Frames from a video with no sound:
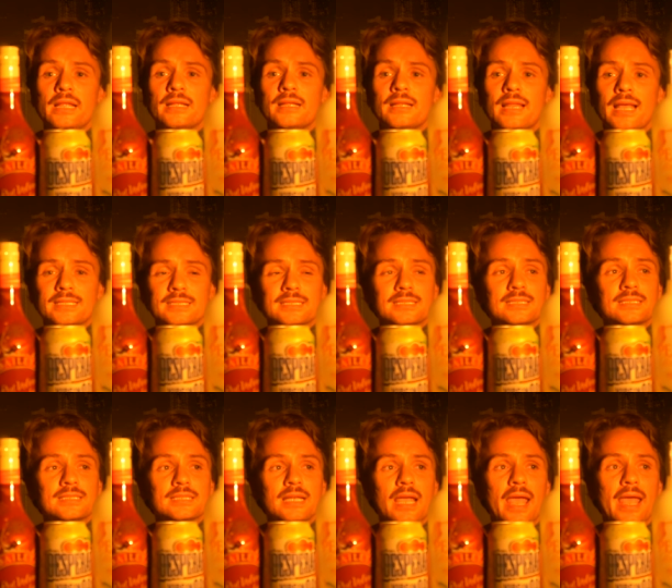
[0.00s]

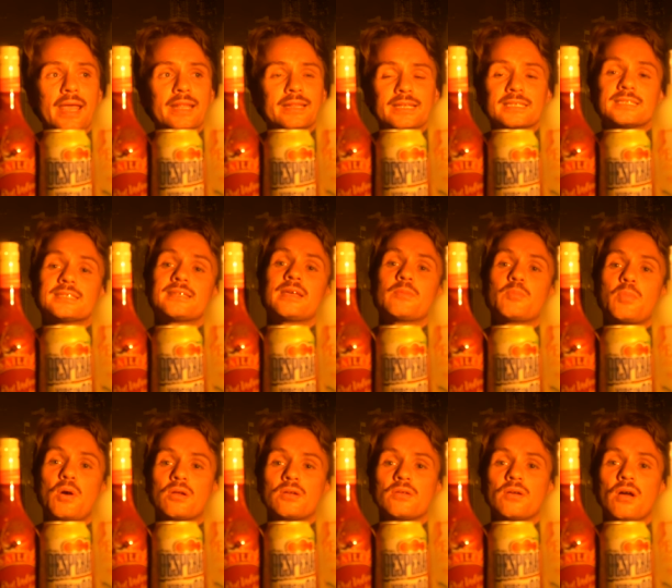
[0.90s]
Let's end this tip
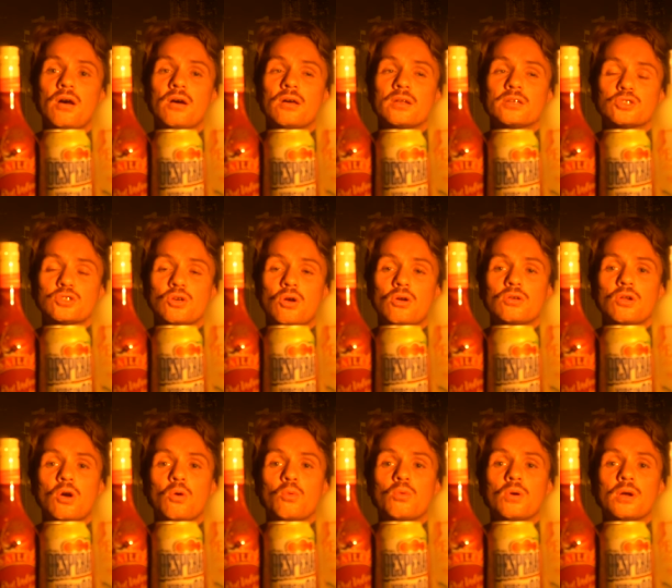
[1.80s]
on a on a short
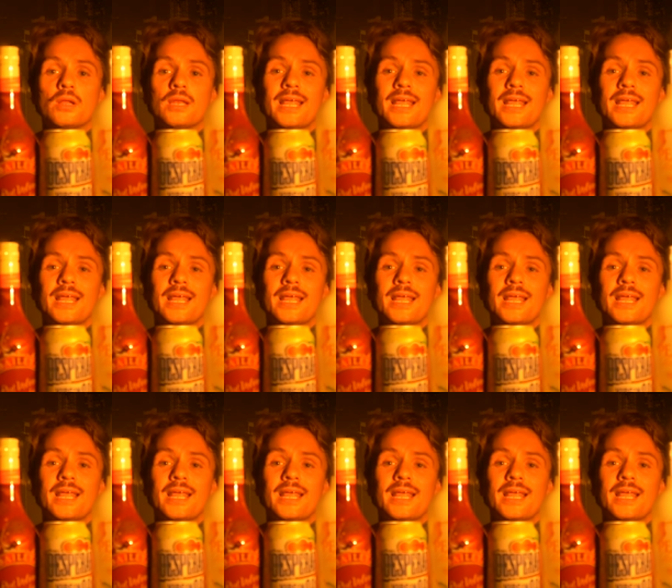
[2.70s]
note.